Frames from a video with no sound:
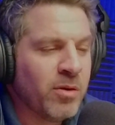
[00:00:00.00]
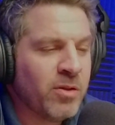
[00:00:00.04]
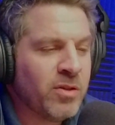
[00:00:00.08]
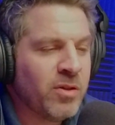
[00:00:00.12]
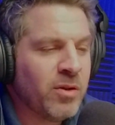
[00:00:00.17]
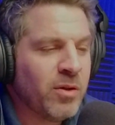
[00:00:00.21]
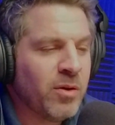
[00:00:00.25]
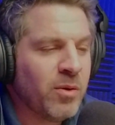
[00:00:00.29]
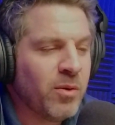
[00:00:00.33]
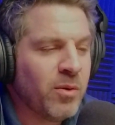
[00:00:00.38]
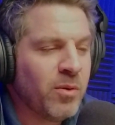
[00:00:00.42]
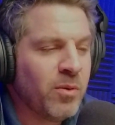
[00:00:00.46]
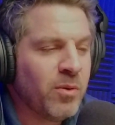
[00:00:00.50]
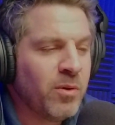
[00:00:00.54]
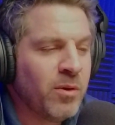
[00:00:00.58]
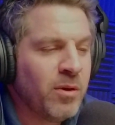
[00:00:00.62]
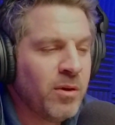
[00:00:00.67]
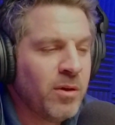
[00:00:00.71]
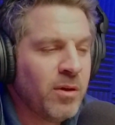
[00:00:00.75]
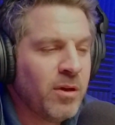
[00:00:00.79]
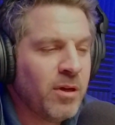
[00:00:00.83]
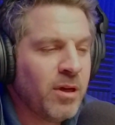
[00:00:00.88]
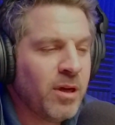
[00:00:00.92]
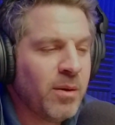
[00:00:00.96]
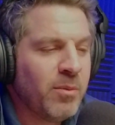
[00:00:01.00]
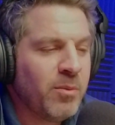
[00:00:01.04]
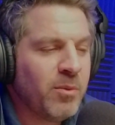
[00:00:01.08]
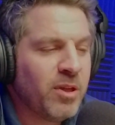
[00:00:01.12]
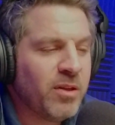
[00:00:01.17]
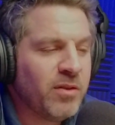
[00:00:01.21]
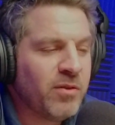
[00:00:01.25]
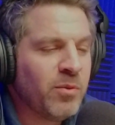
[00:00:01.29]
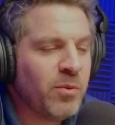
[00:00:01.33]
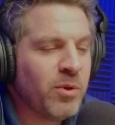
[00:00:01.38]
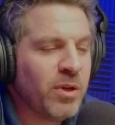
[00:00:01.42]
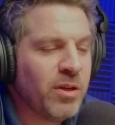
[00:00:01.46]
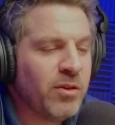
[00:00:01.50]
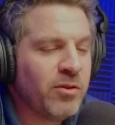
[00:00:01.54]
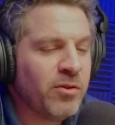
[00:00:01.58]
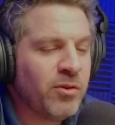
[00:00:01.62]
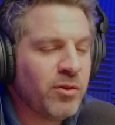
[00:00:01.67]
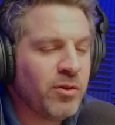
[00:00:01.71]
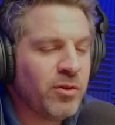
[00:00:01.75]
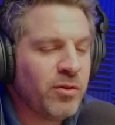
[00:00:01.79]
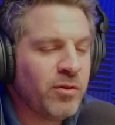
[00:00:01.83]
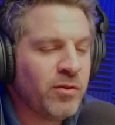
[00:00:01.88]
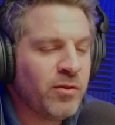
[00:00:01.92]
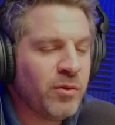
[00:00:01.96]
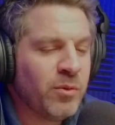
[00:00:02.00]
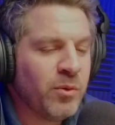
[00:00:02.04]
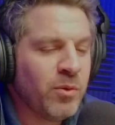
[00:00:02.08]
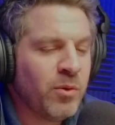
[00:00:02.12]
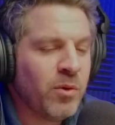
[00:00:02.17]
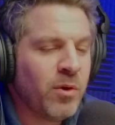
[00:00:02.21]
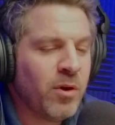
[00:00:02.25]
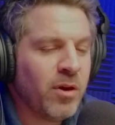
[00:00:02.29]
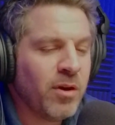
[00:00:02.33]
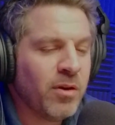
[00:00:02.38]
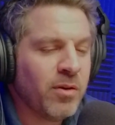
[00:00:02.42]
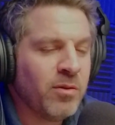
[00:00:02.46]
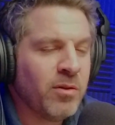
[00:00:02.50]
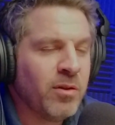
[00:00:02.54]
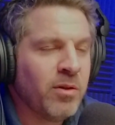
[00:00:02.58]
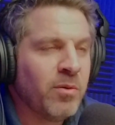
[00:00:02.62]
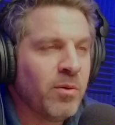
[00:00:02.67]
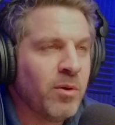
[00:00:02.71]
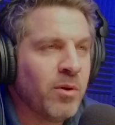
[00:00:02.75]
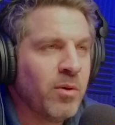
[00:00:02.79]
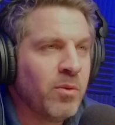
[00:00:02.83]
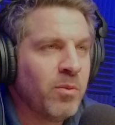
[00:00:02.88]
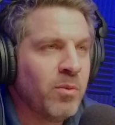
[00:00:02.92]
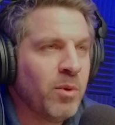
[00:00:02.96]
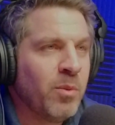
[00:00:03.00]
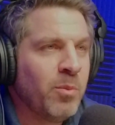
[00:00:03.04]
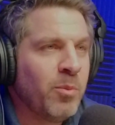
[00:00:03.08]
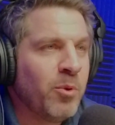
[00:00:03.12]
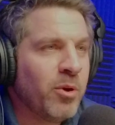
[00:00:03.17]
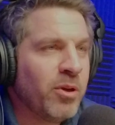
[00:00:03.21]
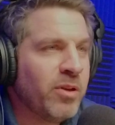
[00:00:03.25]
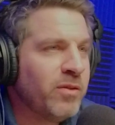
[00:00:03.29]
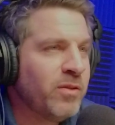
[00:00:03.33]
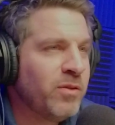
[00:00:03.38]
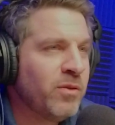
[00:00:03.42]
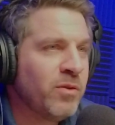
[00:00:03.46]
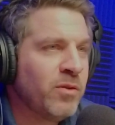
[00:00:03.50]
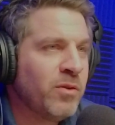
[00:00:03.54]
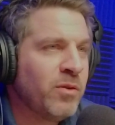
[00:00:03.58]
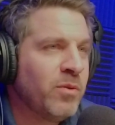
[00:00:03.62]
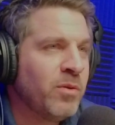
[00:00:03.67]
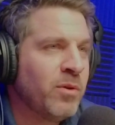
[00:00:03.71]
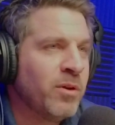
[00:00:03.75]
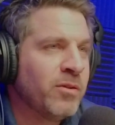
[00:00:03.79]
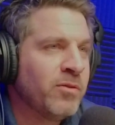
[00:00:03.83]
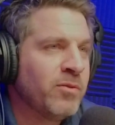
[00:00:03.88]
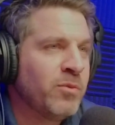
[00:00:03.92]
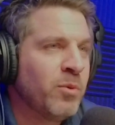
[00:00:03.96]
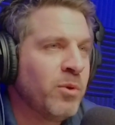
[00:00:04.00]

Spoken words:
So let's reintroduce you. Who are you, Leeron? What brings you to us?